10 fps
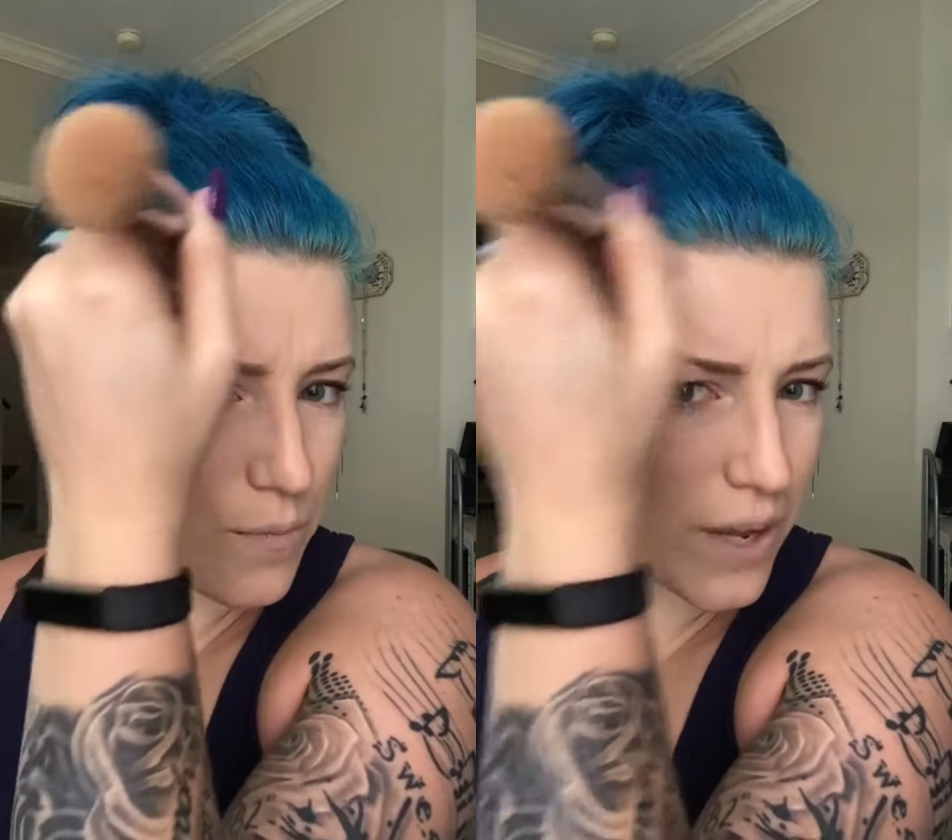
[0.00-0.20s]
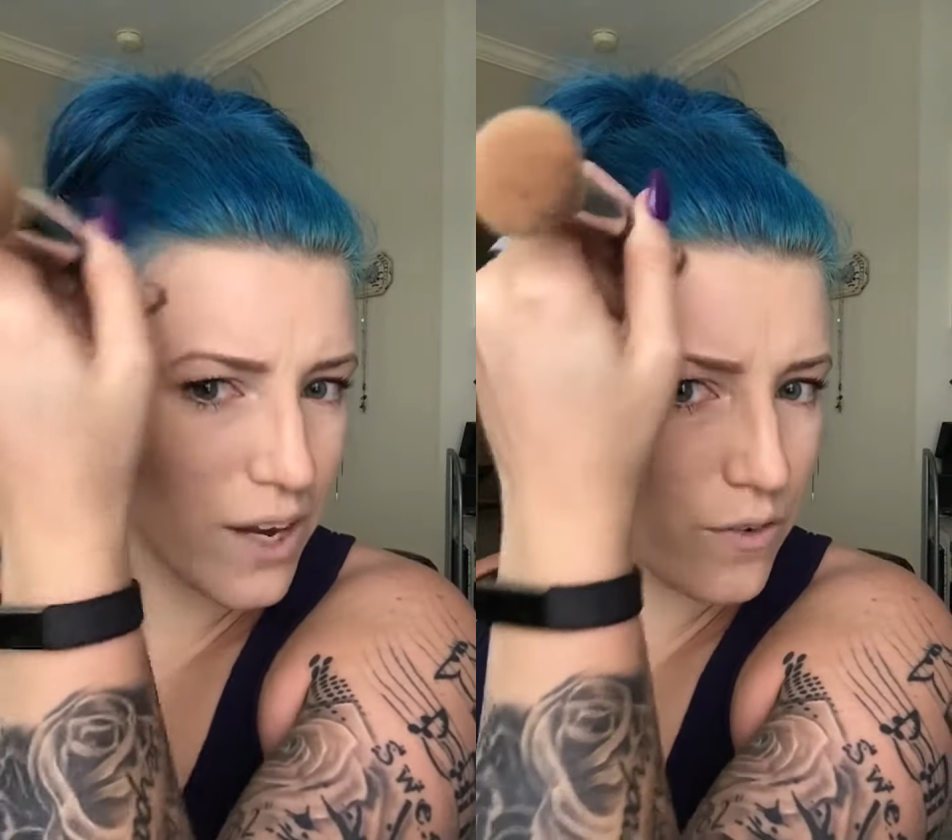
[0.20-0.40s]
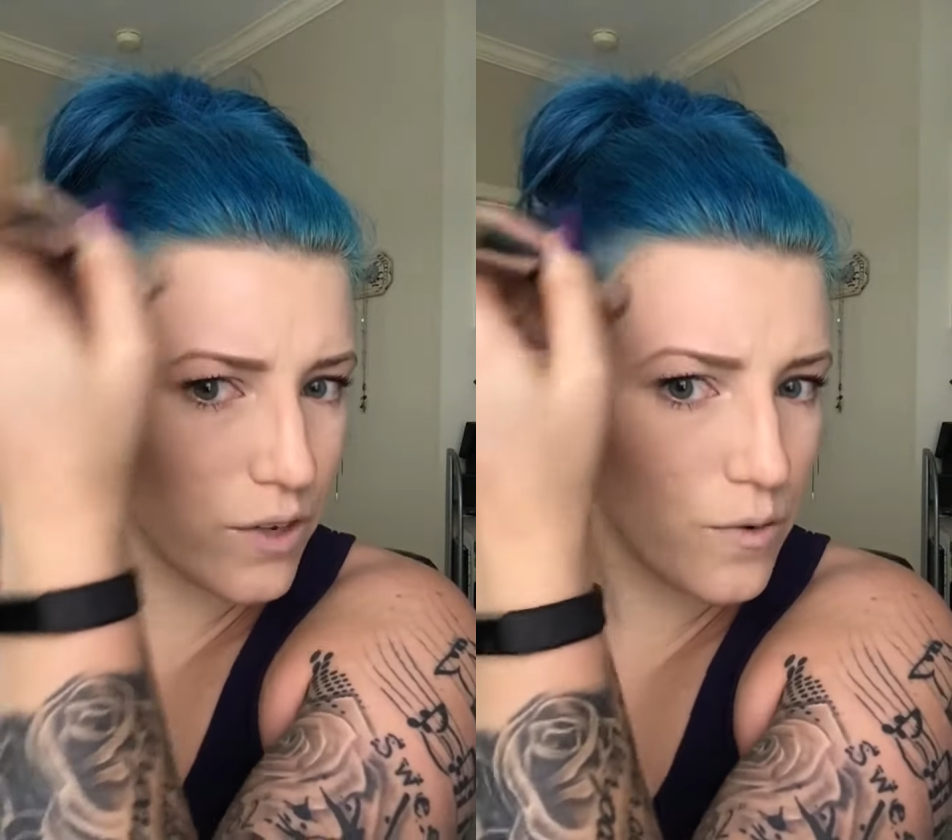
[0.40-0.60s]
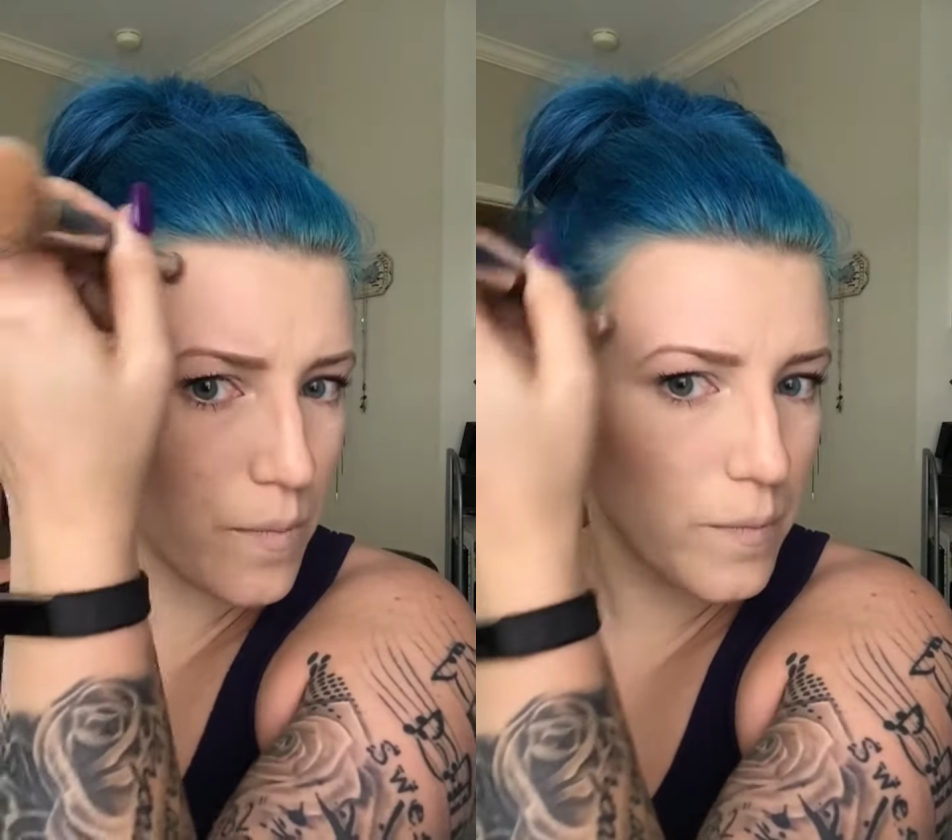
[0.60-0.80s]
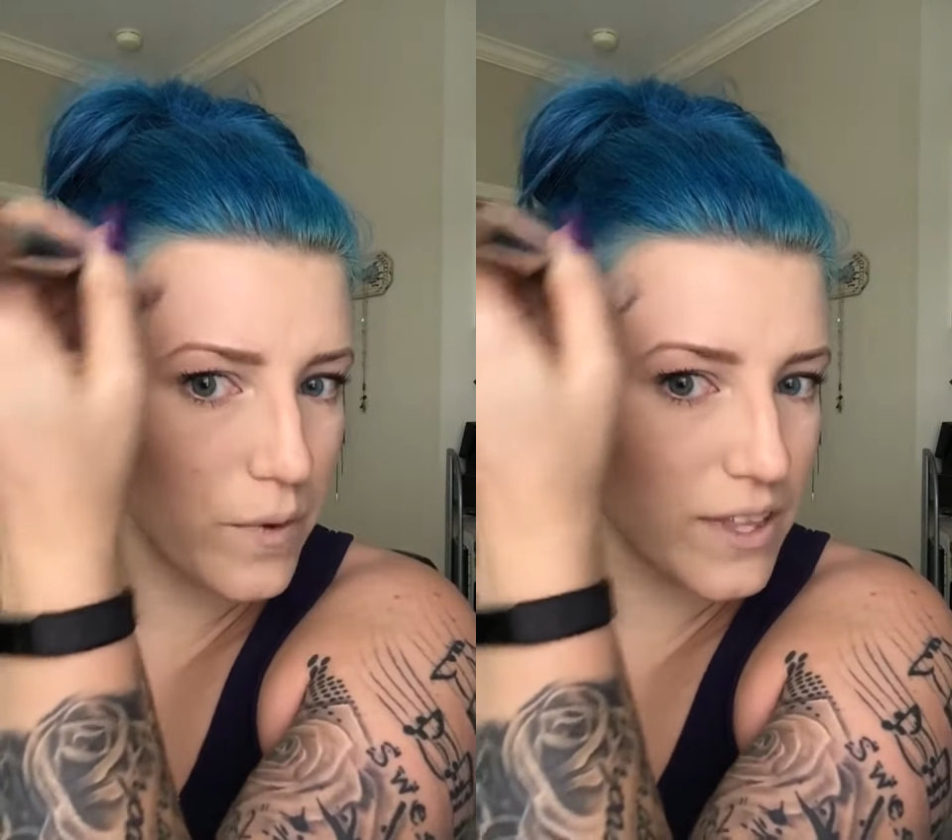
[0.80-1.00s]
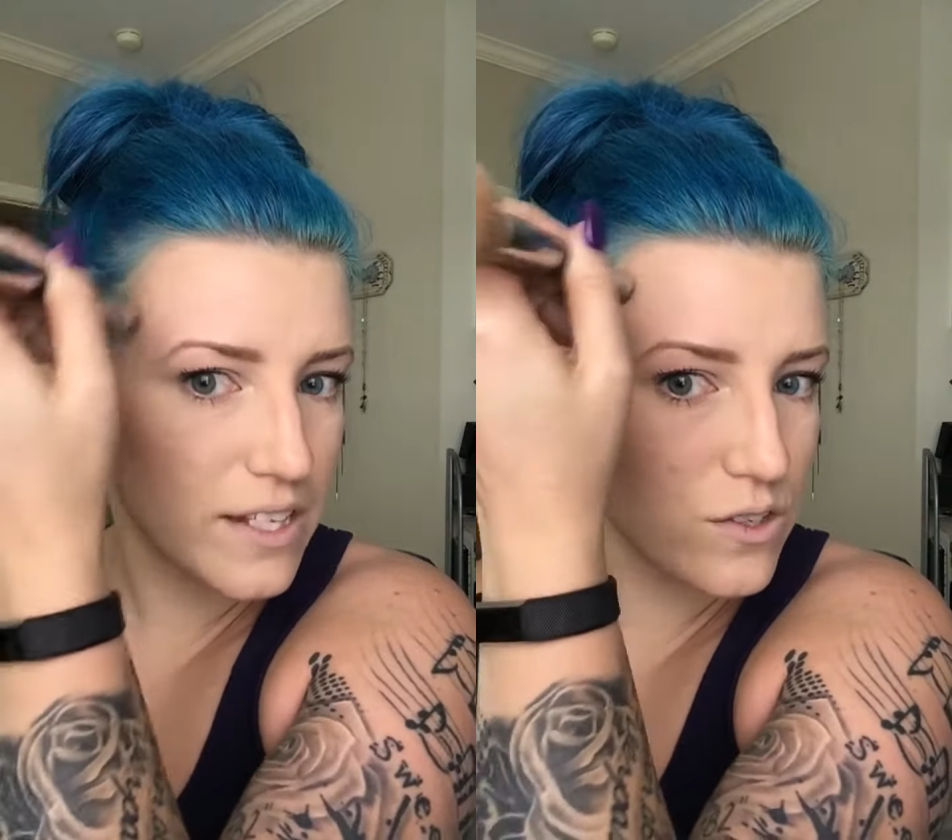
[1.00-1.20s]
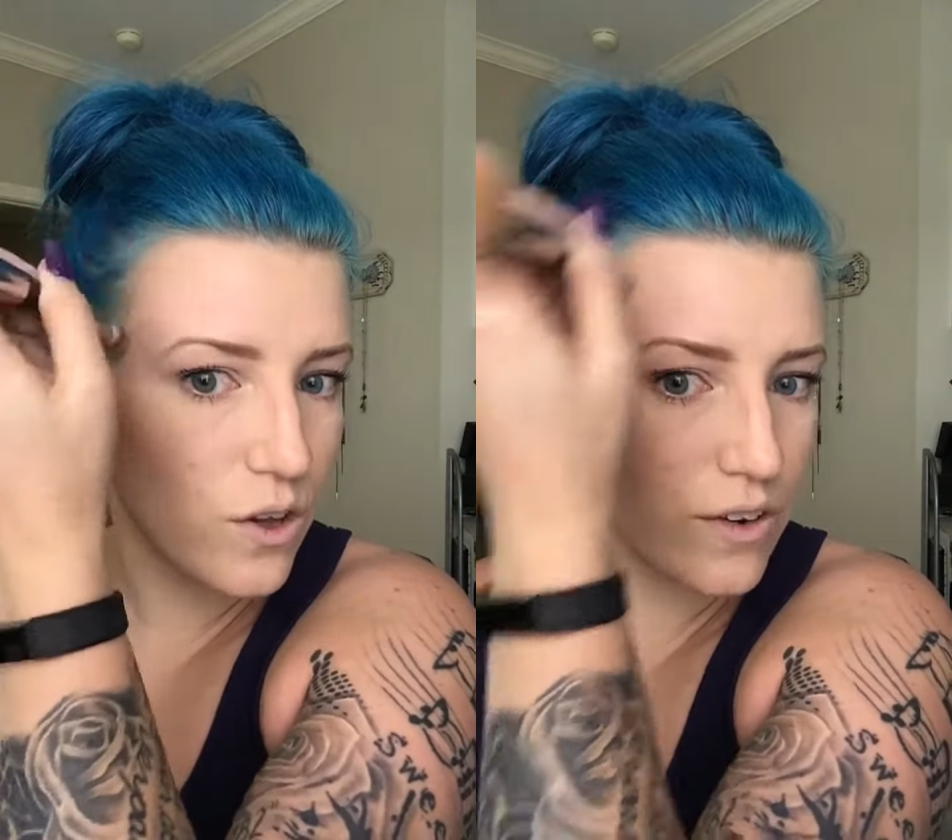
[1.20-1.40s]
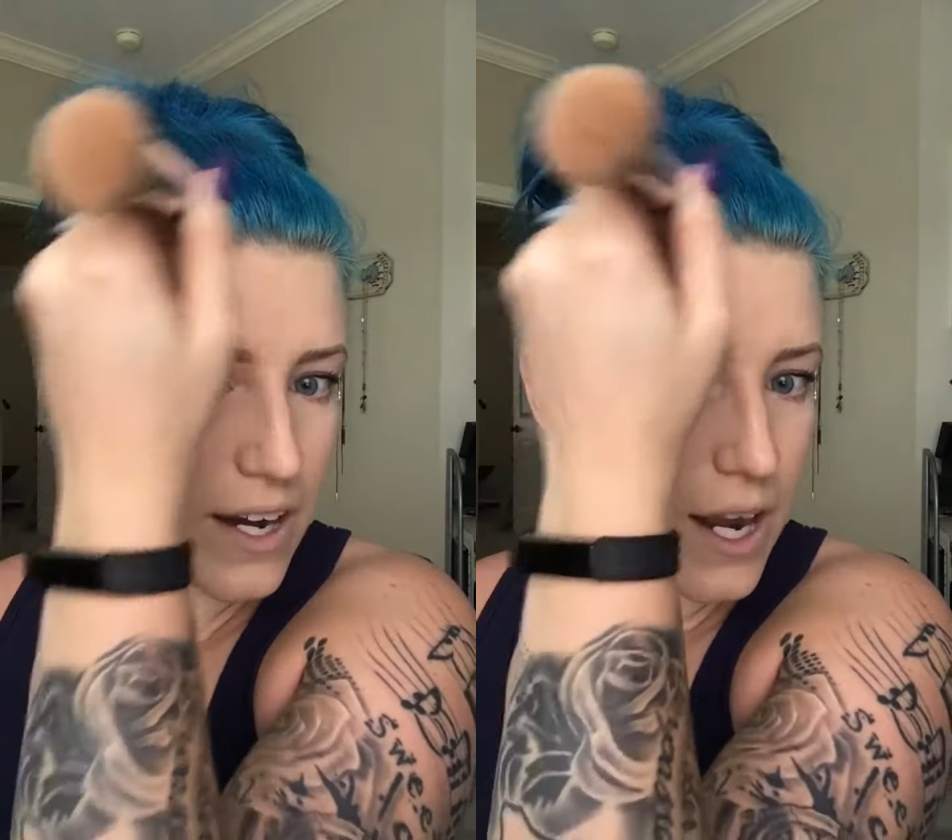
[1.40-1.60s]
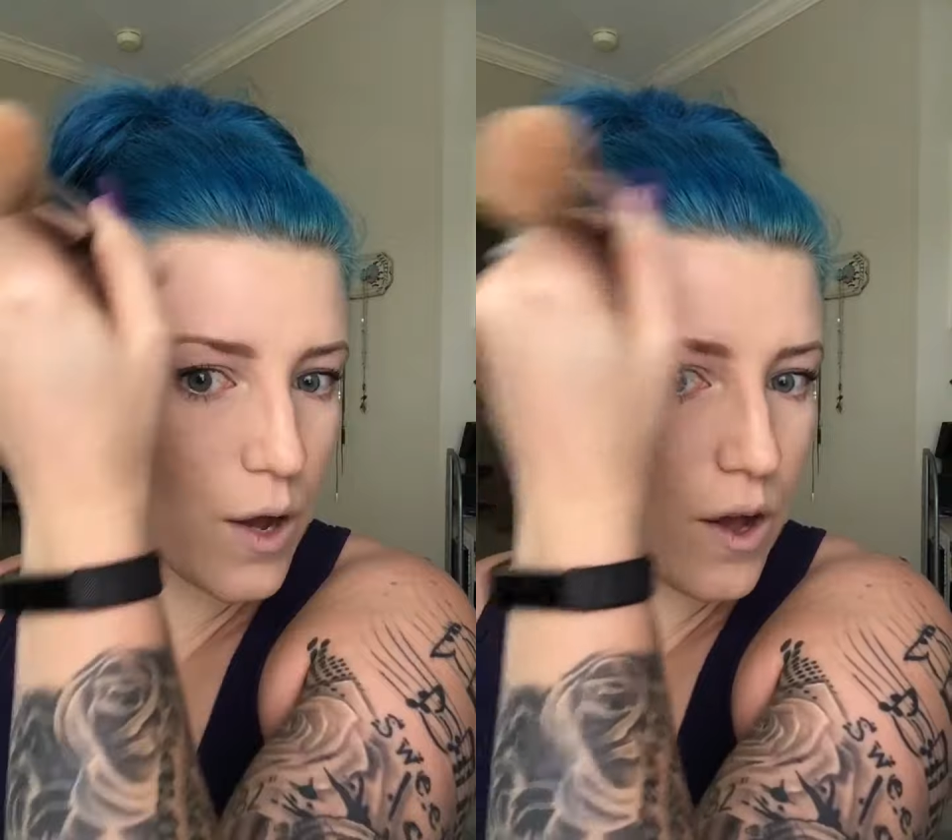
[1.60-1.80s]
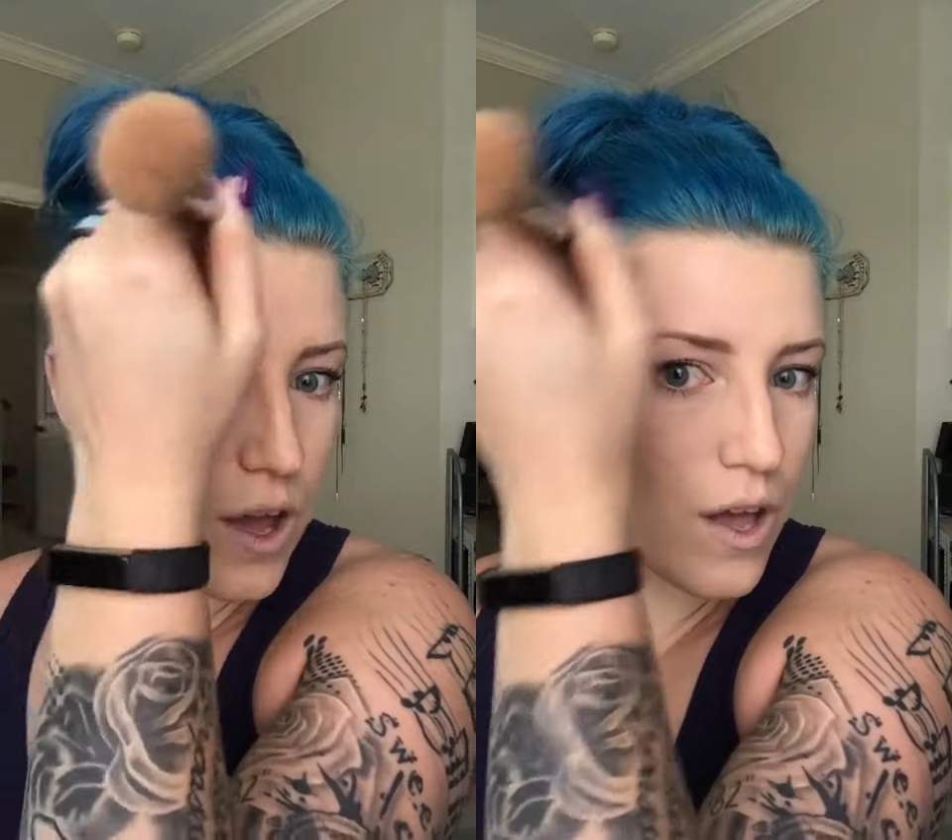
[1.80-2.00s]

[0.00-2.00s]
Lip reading: I can't really remember what that's called right now,